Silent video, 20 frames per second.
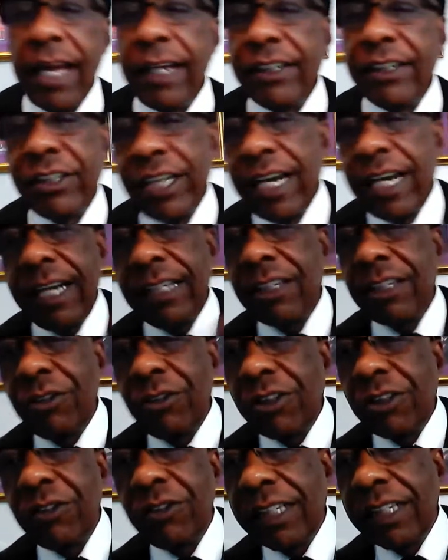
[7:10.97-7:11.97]
John,
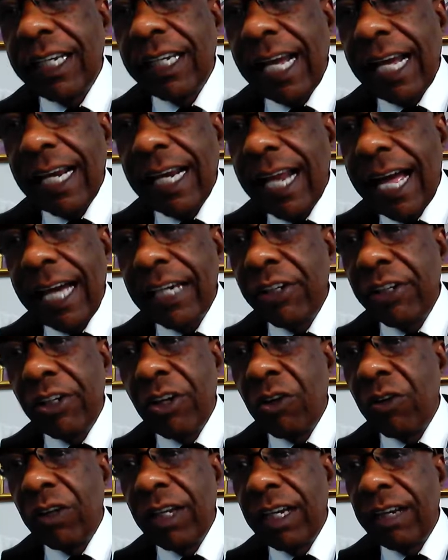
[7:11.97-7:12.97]
don't tell that lie. You
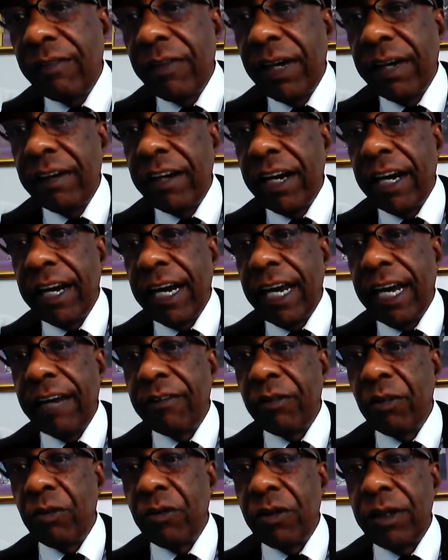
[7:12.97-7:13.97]
don't love
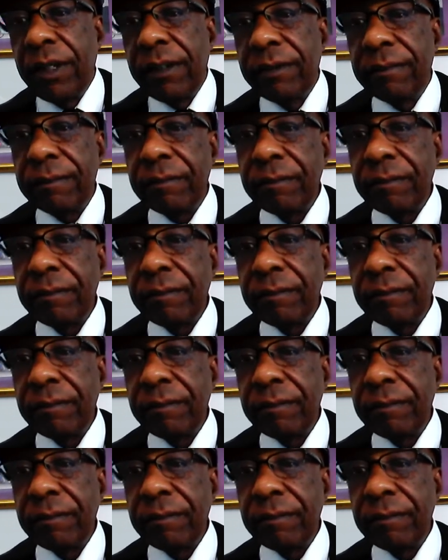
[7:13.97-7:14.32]
everyone.